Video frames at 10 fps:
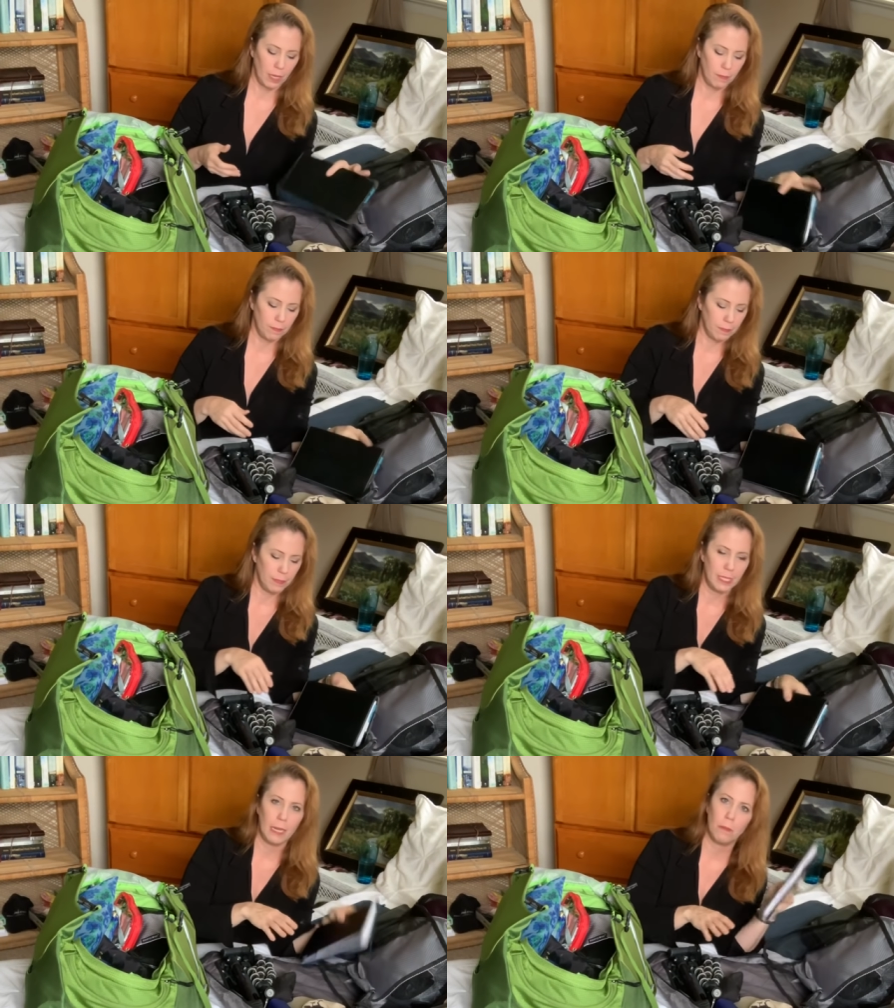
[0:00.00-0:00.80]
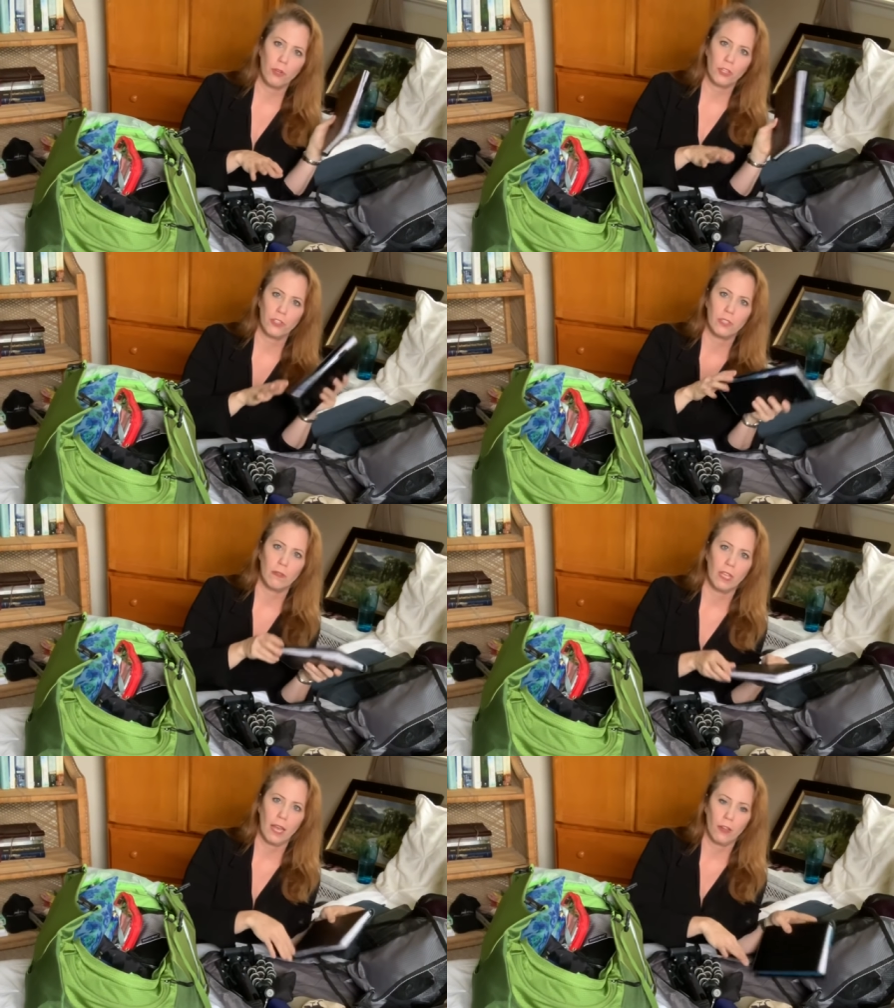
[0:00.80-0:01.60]
my date books
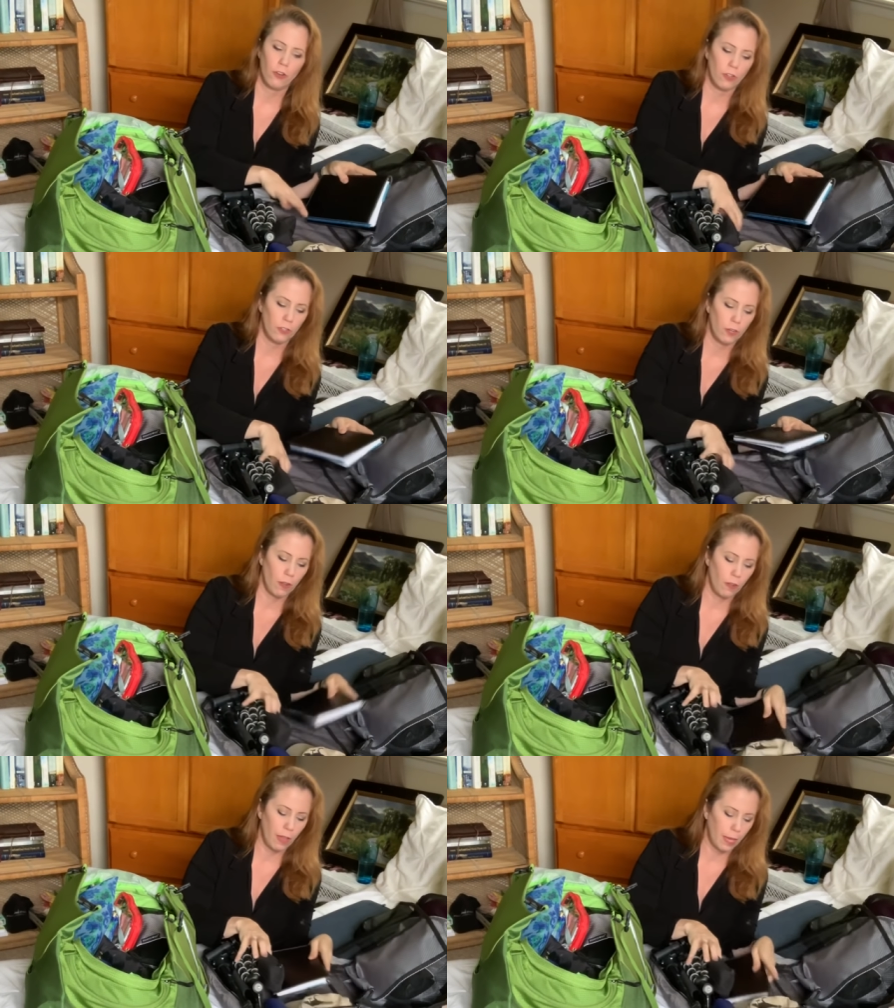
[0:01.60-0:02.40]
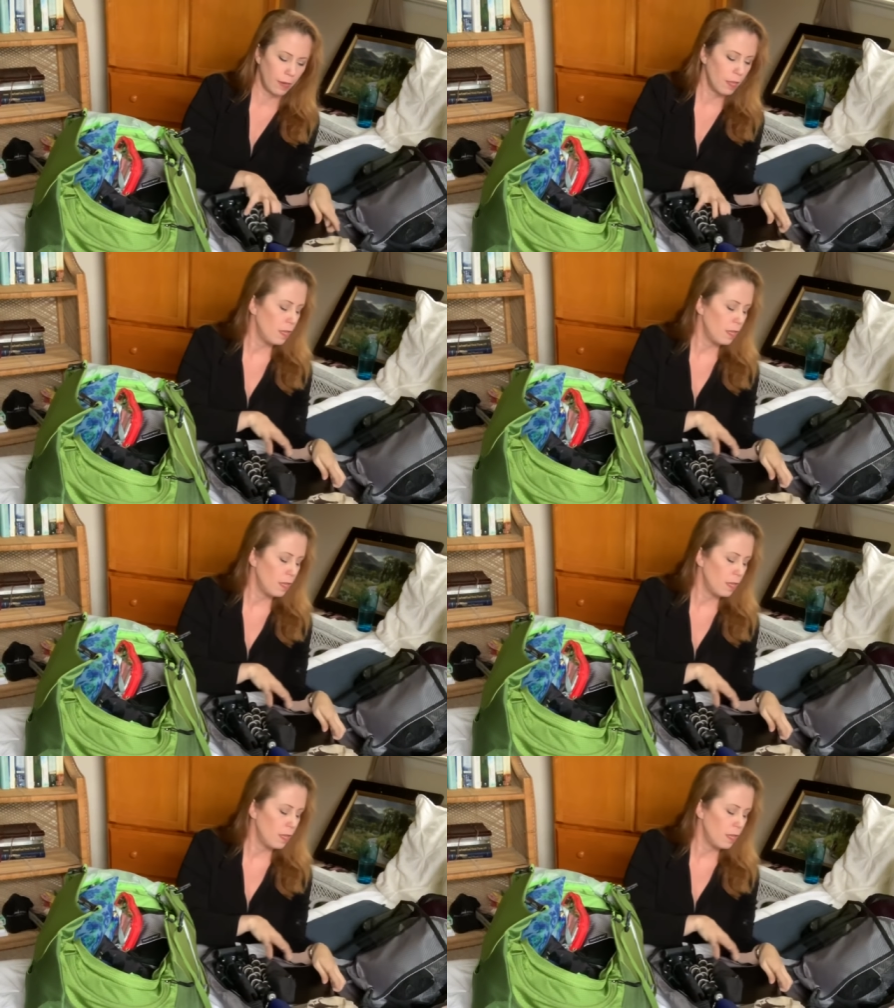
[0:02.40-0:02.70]
and calendar and all that.